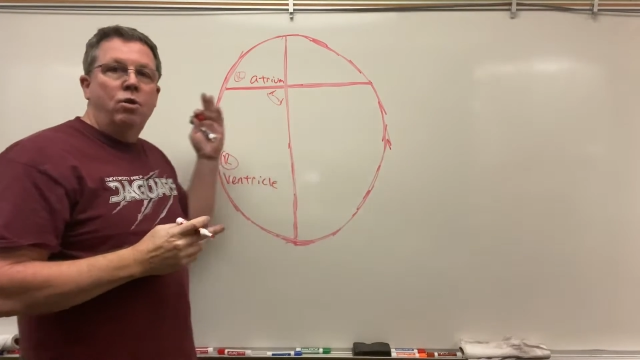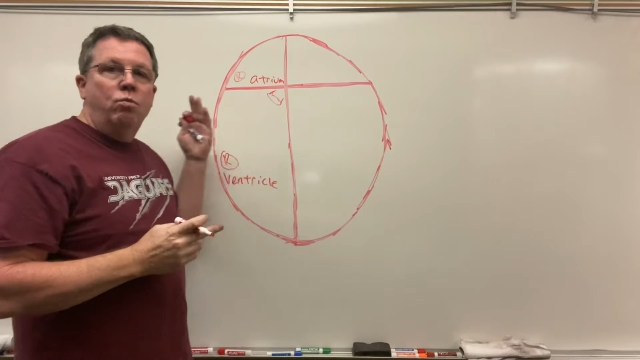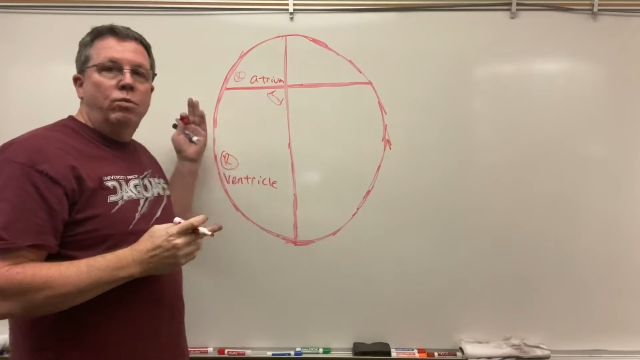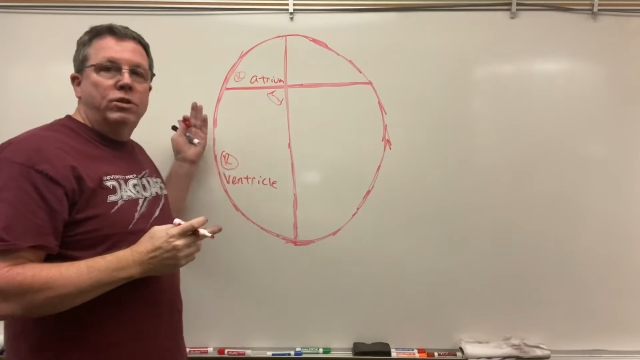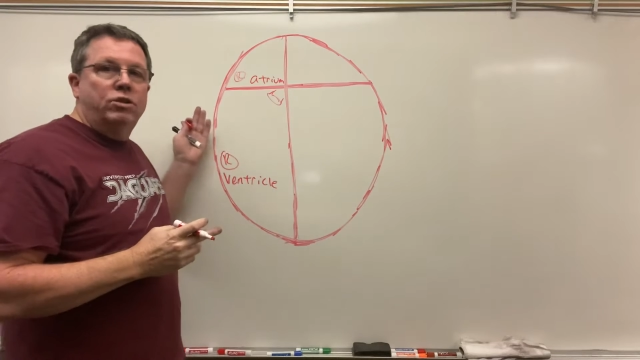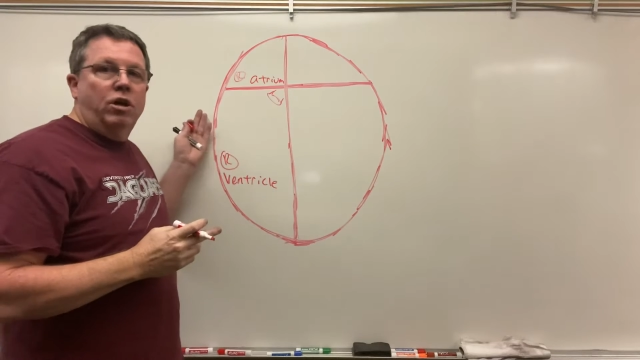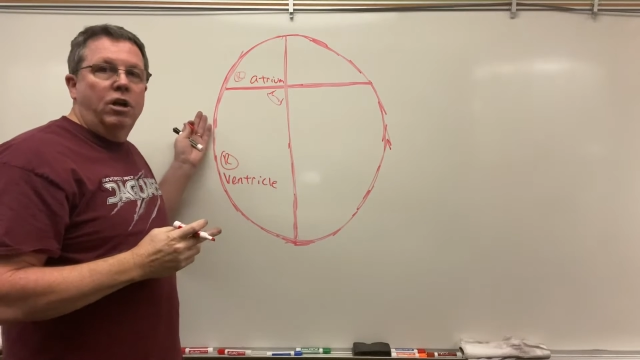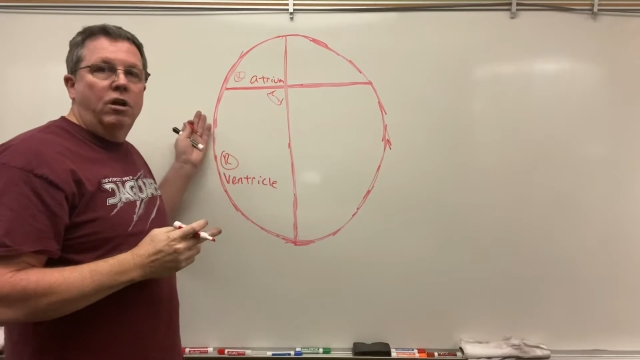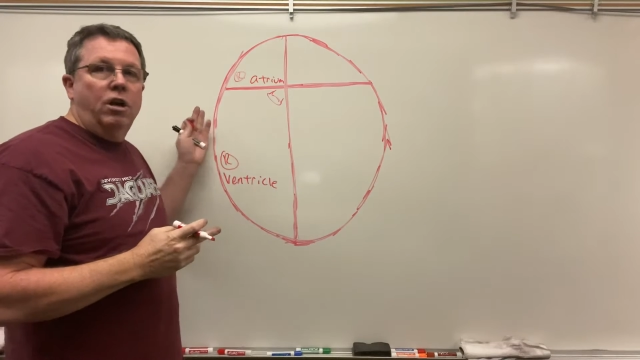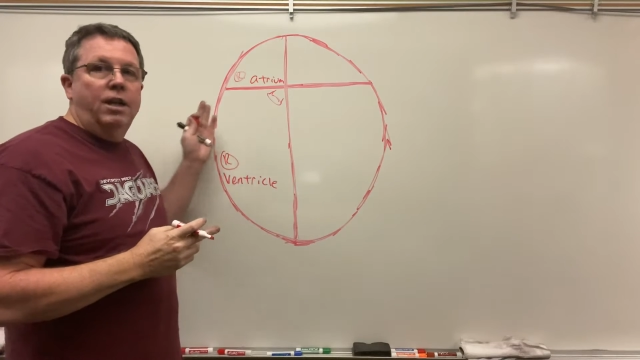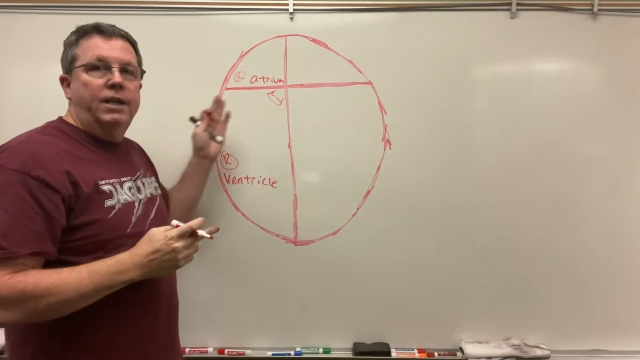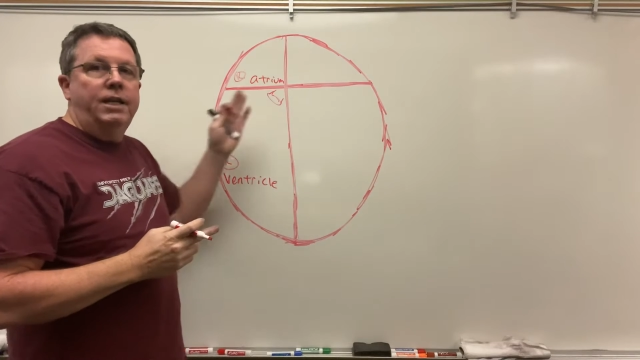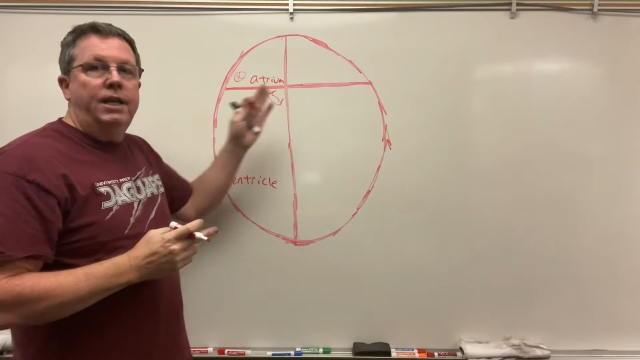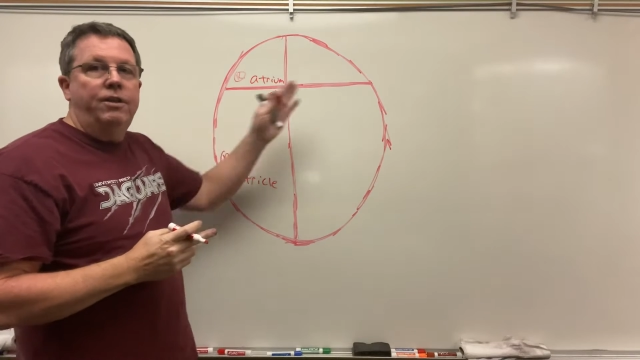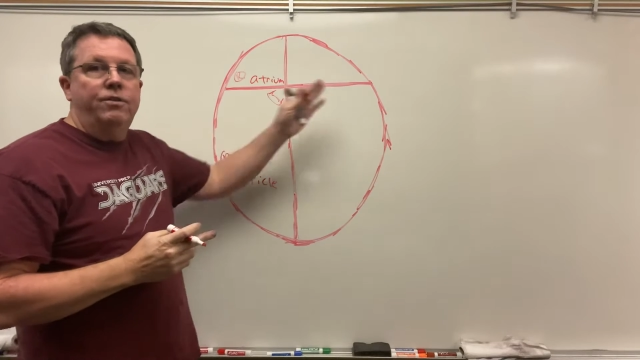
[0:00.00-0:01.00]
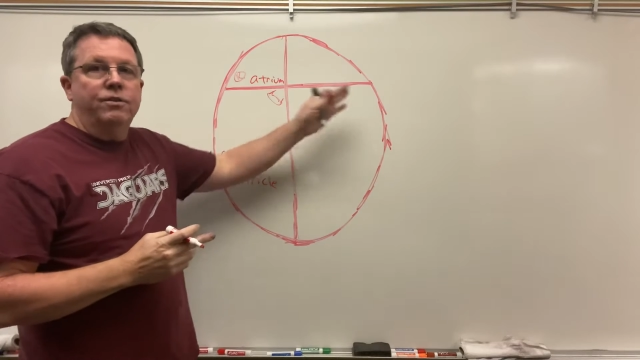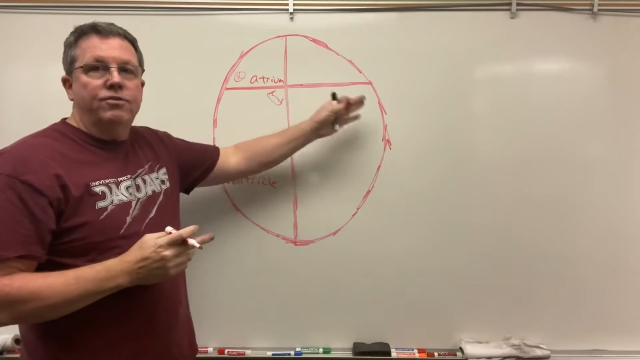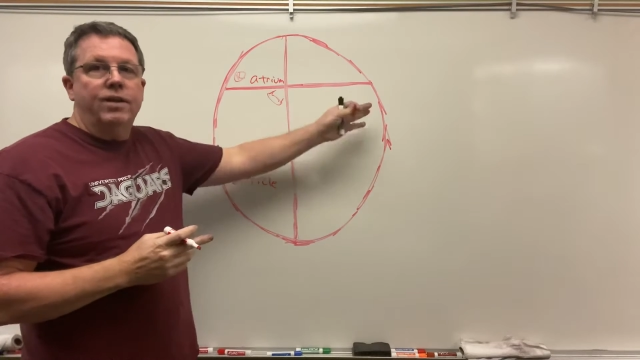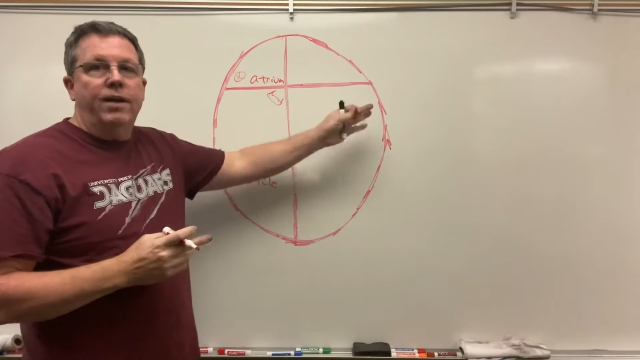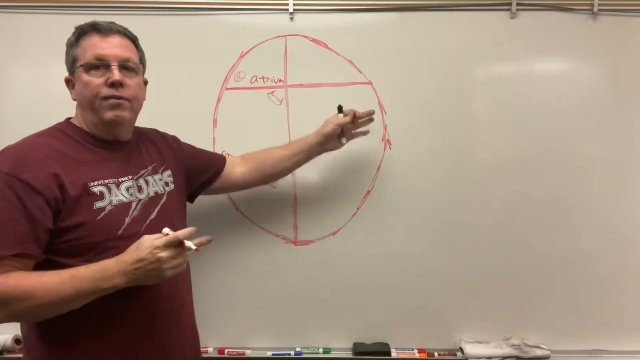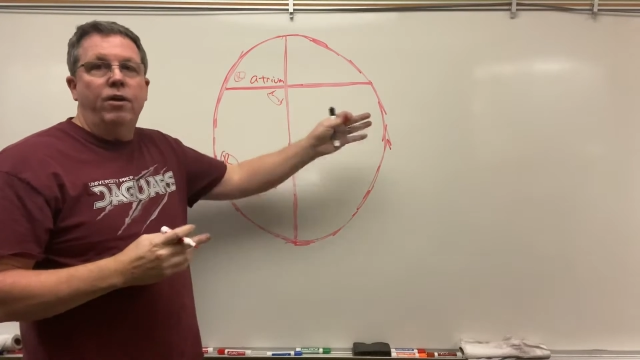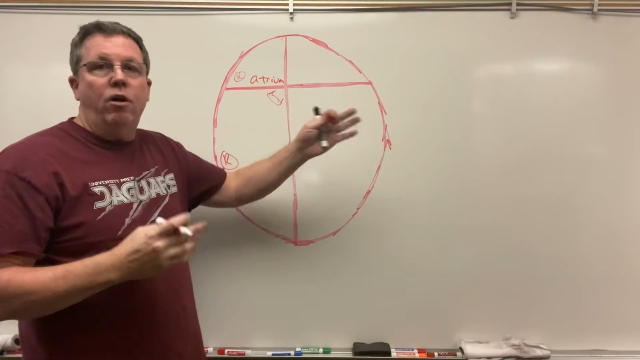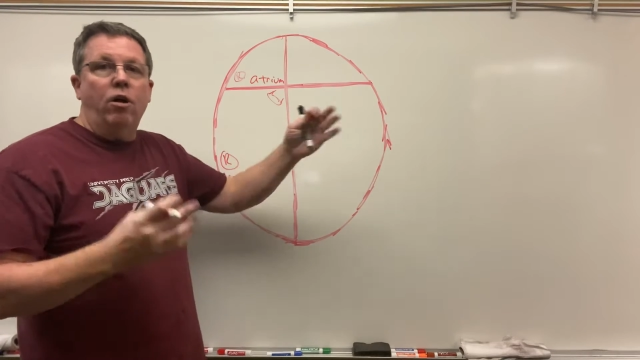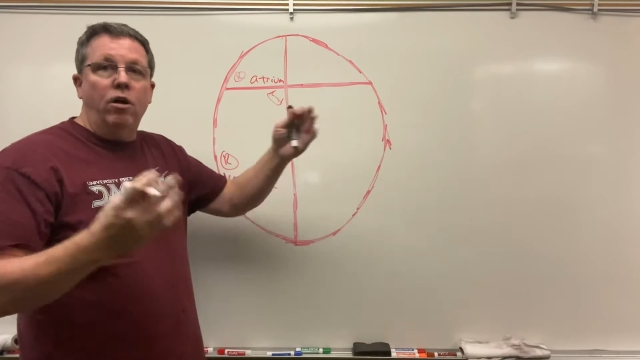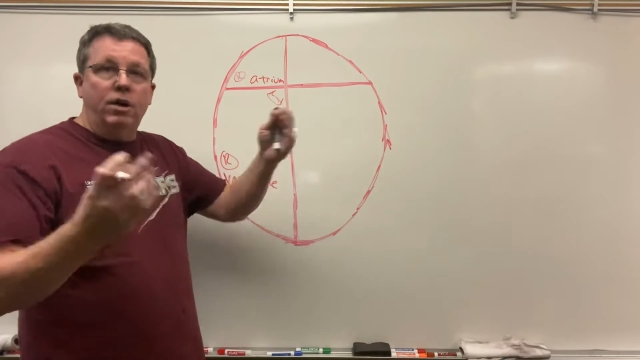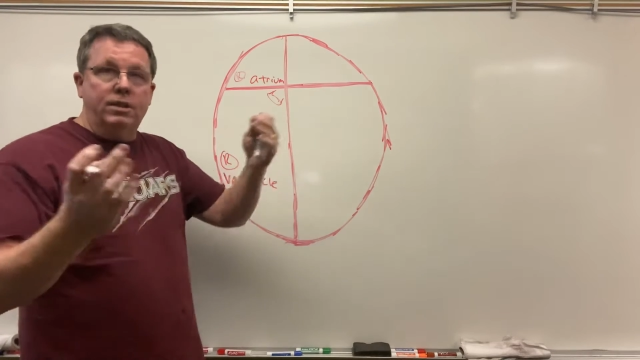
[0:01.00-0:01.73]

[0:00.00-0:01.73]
which are on either side of the heart.